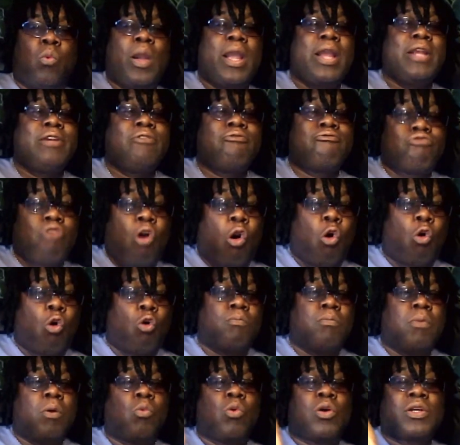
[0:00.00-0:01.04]
when
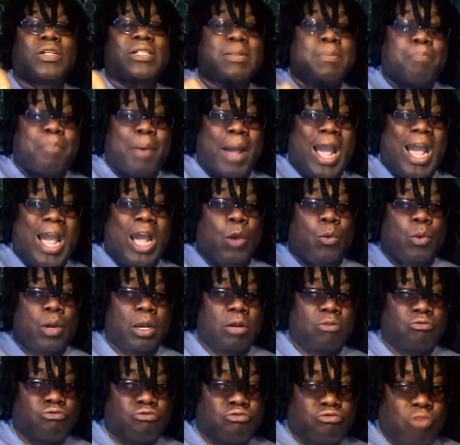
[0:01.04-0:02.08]
Rome was in
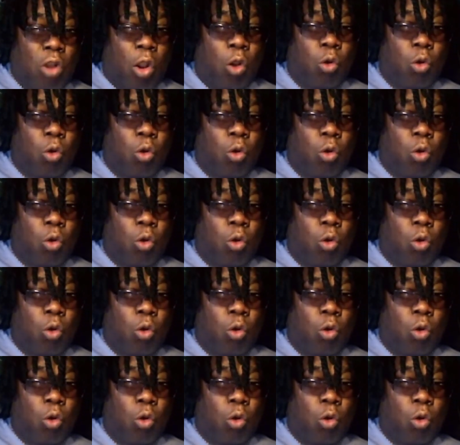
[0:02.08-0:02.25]
power,